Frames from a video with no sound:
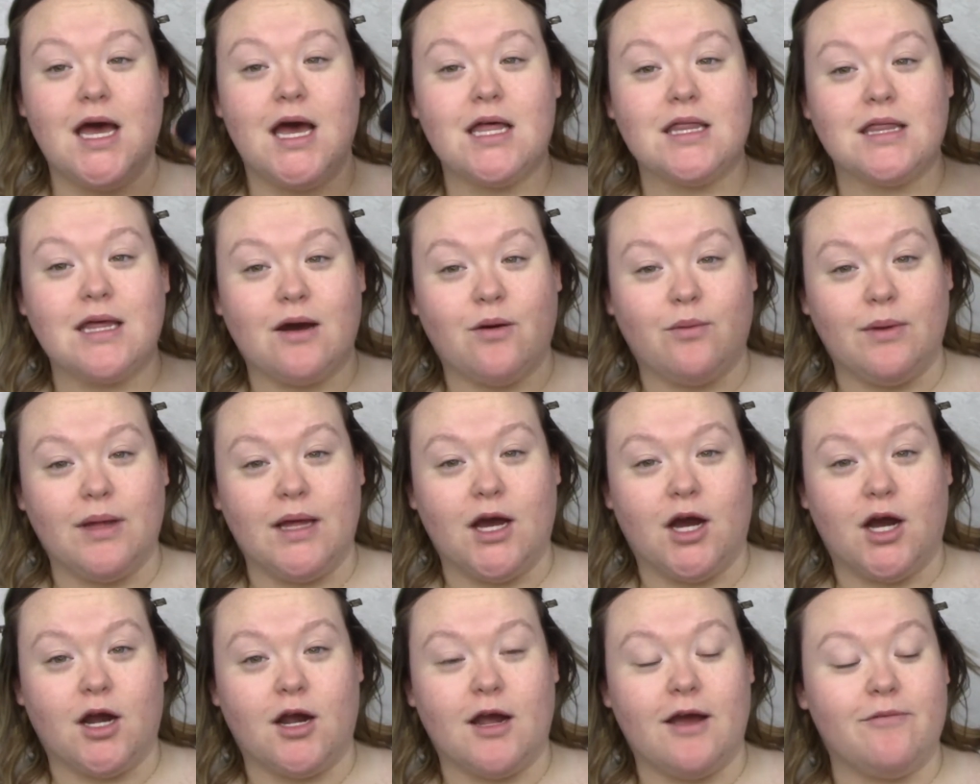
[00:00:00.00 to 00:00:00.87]
that we
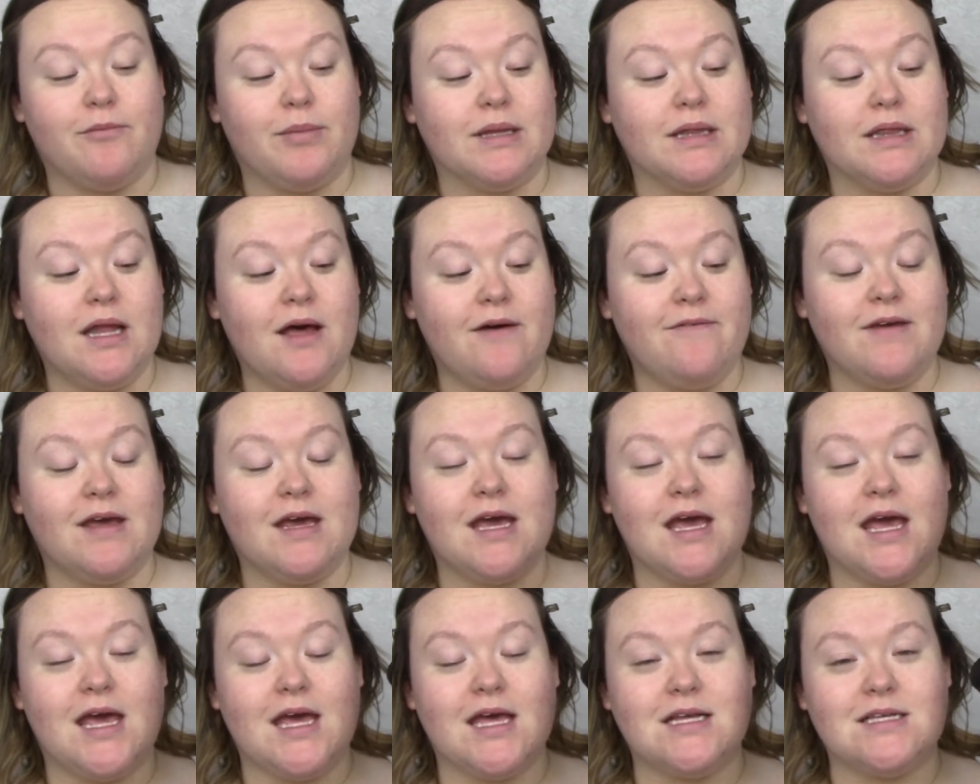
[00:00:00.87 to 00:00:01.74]
have been loving,
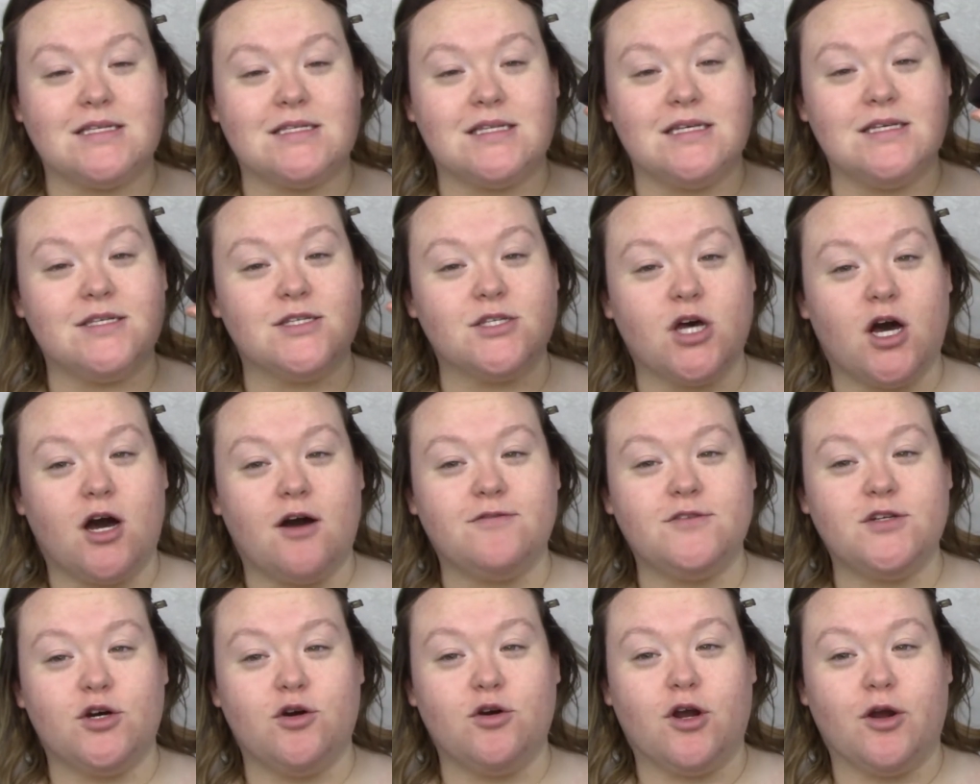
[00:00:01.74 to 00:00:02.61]
is the
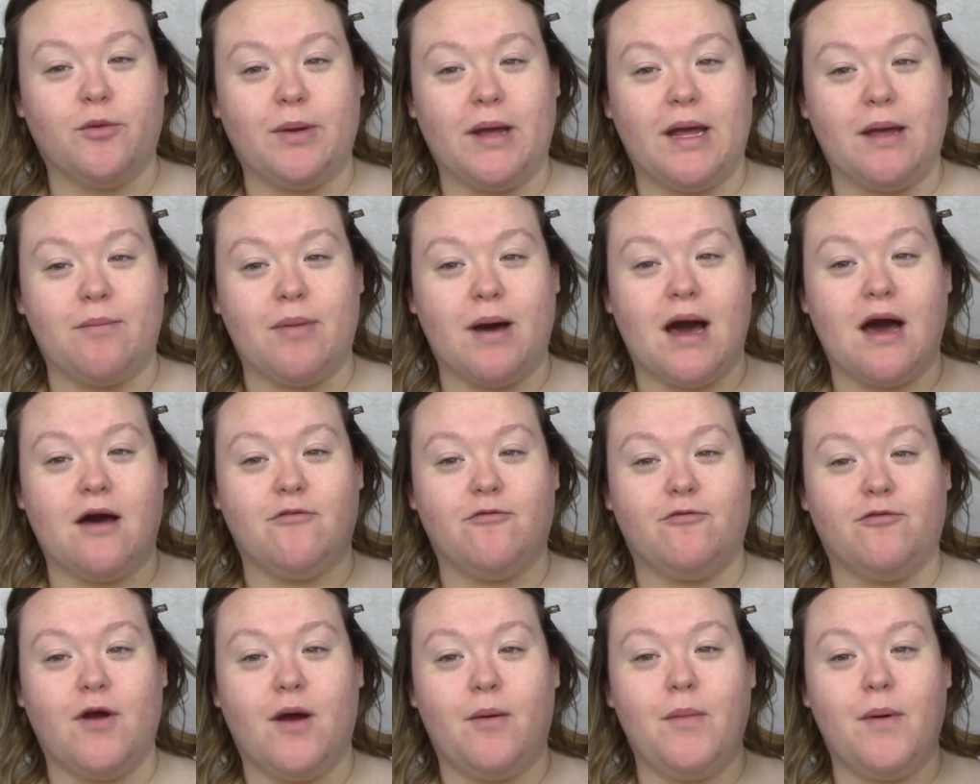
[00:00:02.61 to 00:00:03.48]
Soft Ochre Paint Pot
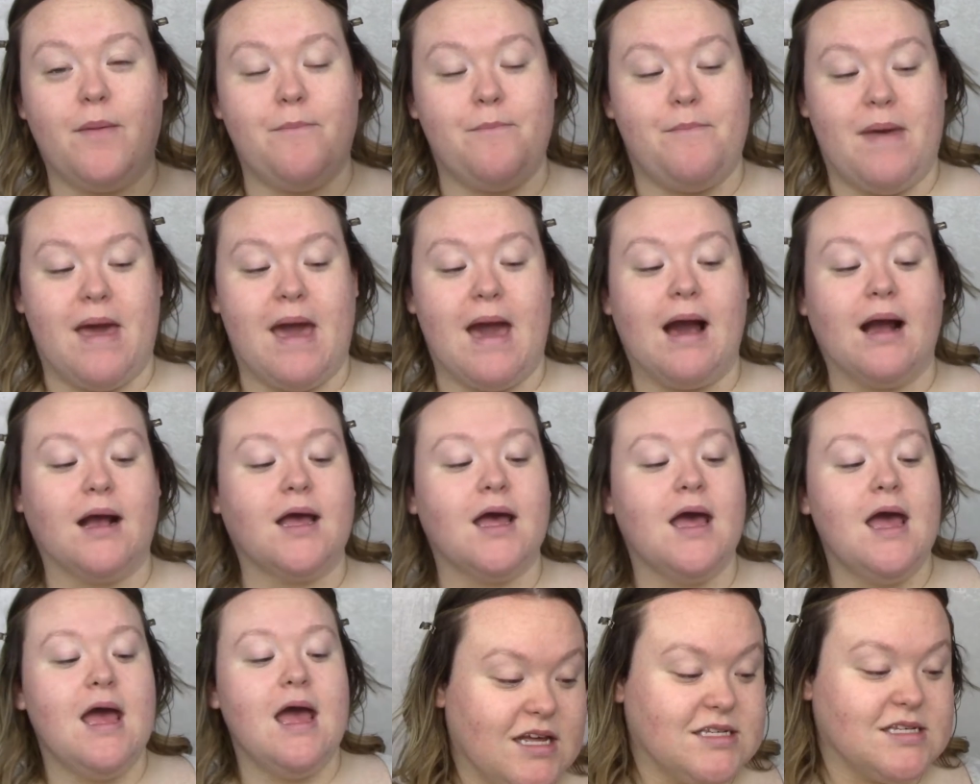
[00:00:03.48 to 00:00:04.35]
from MAC.